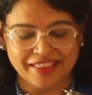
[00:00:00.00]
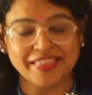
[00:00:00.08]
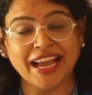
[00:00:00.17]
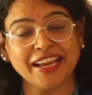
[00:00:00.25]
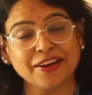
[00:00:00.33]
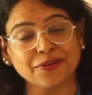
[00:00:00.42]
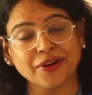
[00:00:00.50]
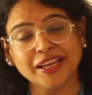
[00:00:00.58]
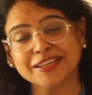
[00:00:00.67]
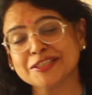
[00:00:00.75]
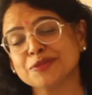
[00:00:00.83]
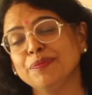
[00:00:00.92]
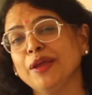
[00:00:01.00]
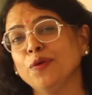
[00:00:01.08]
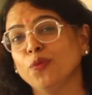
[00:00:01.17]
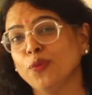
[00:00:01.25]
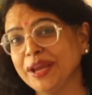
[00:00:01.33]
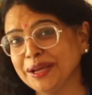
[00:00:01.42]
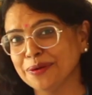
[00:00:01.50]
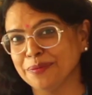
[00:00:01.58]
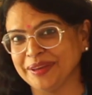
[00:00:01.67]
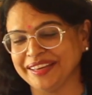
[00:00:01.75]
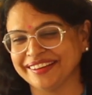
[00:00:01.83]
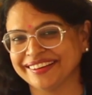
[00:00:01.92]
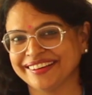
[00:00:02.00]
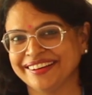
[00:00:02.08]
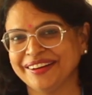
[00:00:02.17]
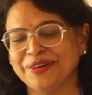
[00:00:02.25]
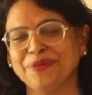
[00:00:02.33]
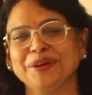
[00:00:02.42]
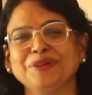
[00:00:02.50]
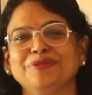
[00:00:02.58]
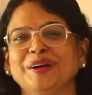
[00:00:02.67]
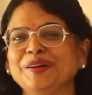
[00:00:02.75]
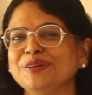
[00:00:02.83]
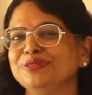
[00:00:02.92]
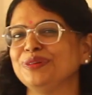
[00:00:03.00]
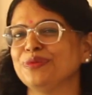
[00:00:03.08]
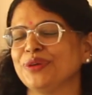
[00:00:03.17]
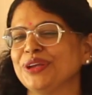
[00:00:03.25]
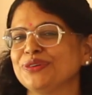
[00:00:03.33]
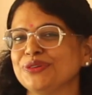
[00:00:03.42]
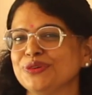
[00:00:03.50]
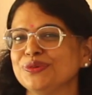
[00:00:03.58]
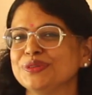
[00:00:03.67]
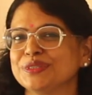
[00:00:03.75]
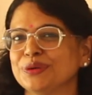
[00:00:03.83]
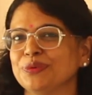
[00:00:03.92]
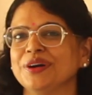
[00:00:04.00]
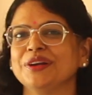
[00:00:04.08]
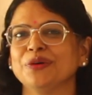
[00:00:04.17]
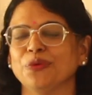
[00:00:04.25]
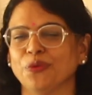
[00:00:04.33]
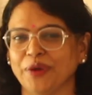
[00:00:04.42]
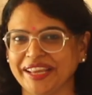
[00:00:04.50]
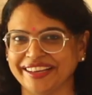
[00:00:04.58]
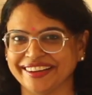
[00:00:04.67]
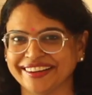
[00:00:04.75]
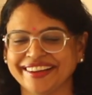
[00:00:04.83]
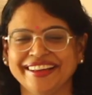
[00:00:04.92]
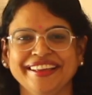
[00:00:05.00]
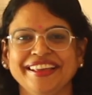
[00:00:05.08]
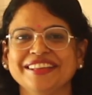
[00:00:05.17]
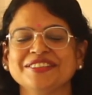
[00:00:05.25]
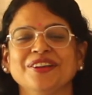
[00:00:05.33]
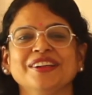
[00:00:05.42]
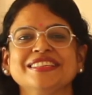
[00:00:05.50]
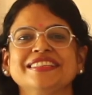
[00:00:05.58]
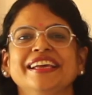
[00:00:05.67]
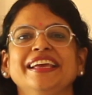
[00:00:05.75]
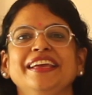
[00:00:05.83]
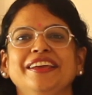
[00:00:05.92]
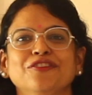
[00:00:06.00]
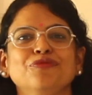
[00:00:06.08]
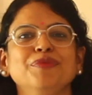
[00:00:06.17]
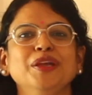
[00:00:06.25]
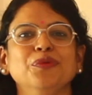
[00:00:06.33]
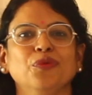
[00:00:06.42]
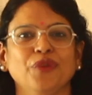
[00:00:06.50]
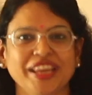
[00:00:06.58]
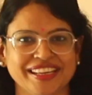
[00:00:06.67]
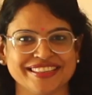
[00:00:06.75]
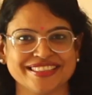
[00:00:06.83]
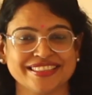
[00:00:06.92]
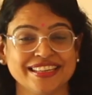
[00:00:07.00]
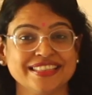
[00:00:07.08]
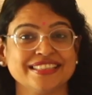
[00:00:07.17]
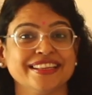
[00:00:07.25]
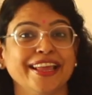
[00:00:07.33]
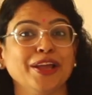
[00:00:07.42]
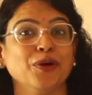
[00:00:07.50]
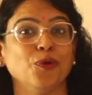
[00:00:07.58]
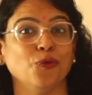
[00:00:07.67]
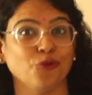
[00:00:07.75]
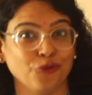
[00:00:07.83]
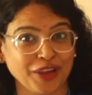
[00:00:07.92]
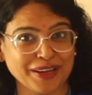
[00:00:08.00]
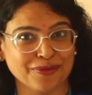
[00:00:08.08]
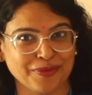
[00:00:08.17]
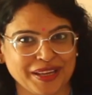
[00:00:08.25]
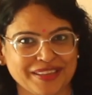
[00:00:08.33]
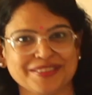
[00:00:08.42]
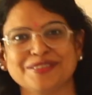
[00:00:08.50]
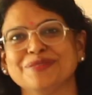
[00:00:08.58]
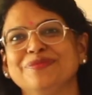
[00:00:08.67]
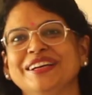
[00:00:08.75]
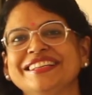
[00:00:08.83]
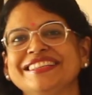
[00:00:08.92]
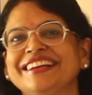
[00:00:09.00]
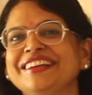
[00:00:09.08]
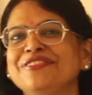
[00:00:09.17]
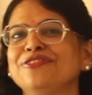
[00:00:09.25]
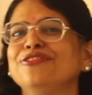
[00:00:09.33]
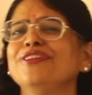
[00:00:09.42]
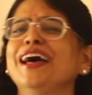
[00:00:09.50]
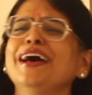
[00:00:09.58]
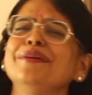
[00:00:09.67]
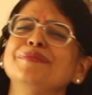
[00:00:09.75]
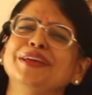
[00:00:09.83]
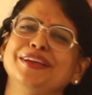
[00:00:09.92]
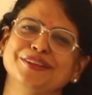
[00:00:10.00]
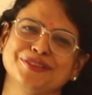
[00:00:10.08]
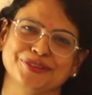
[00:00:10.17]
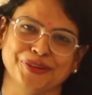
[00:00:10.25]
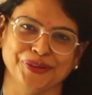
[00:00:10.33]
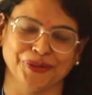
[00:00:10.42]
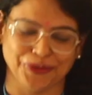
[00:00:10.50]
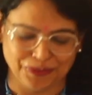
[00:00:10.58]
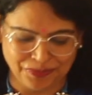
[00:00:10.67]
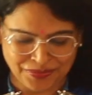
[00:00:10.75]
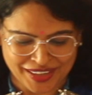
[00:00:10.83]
Thy grace may wing me. What a wonderful way to use the word wing. He's not saying give me wings, he's saying wing me. So basically, fly me to you.